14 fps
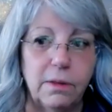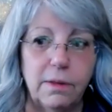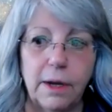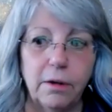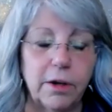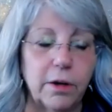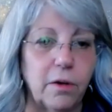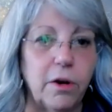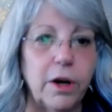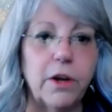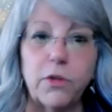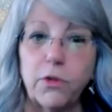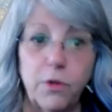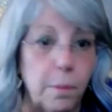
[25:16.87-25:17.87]
they're an
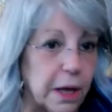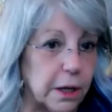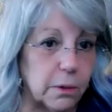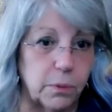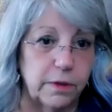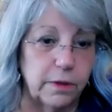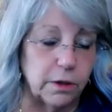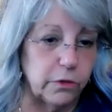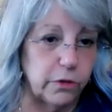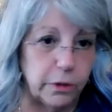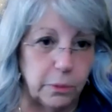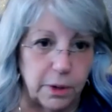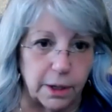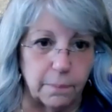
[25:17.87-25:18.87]
artist no matter what they're
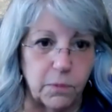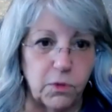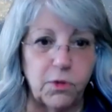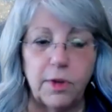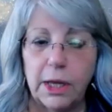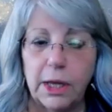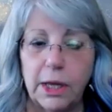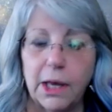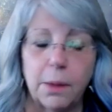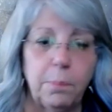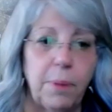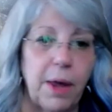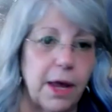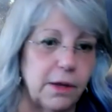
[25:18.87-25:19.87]
doing,
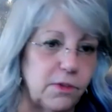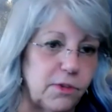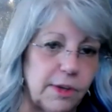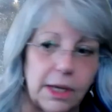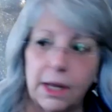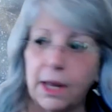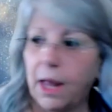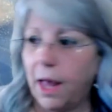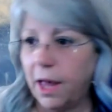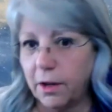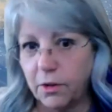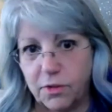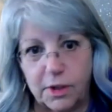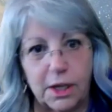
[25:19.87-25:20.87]
singing, painting,
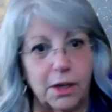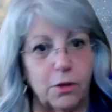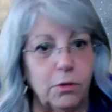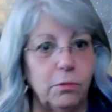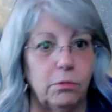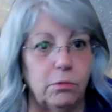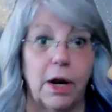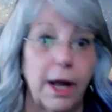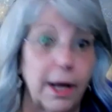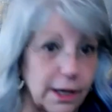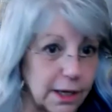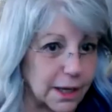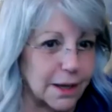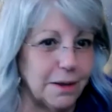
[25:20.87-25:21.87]
acting,
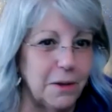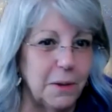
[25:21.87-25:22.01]
writing,